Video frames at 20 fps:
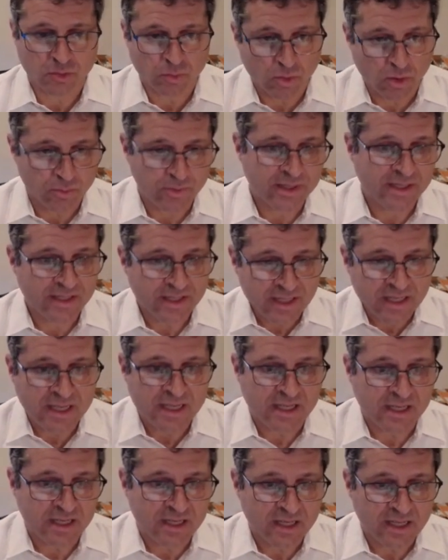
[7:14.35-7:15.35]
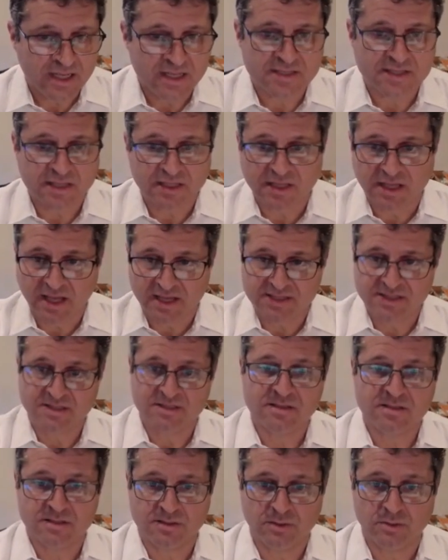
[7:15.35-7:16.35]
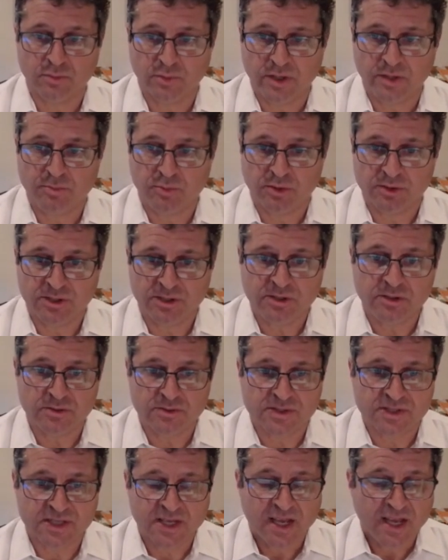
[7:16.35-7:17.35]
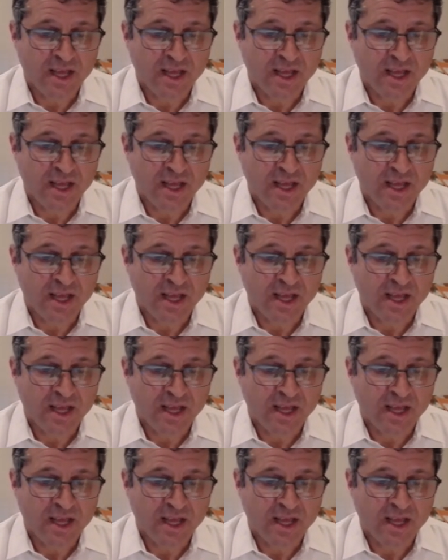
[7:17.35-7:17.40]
What we need is a license to reproduce.